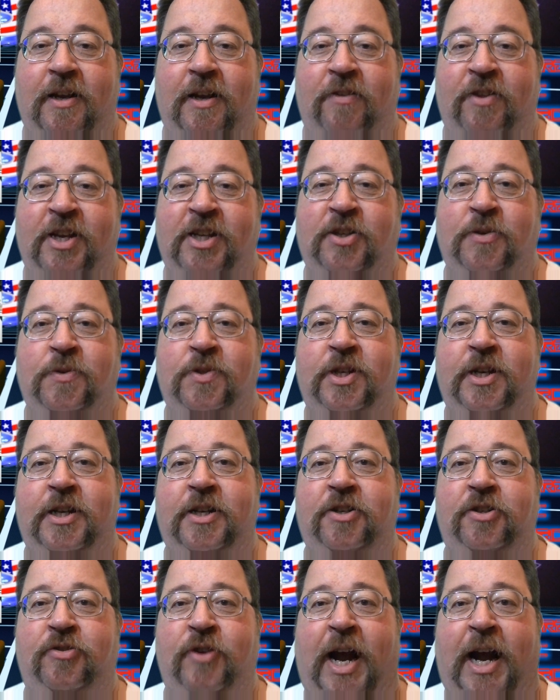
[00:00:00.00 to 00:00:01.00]
This was
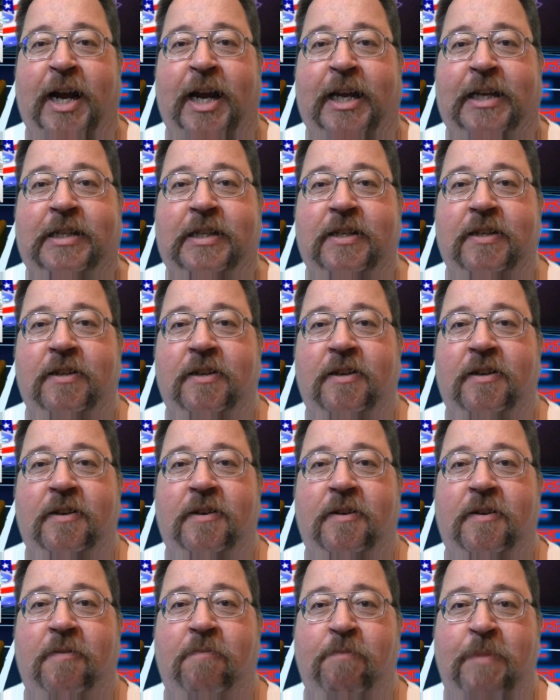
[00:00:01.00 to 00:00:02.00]
in Dracut,
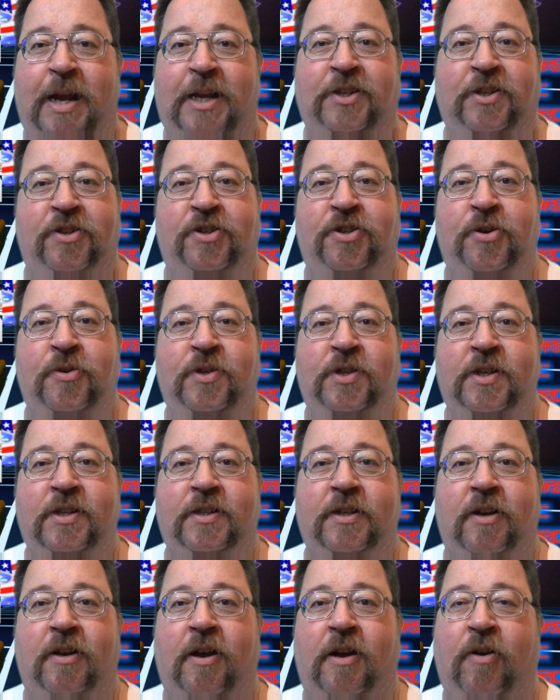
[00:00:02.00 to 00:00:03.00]
Massachusetts.
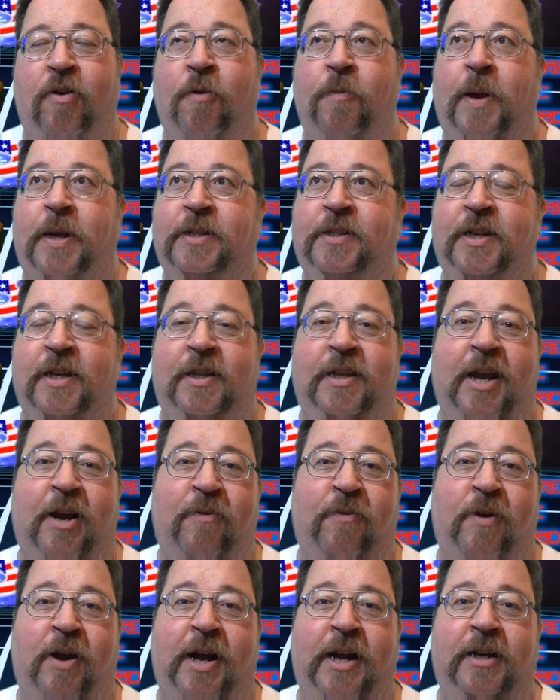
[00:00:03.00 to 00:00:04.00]
I hope I said that
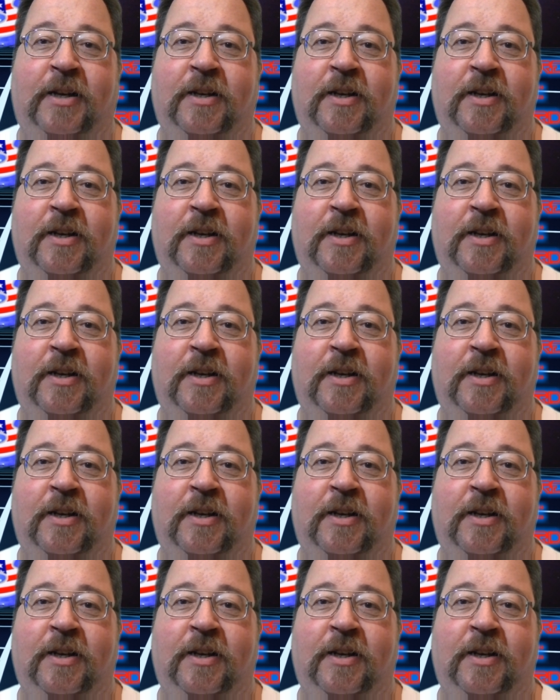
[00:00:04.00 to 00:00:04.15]
right.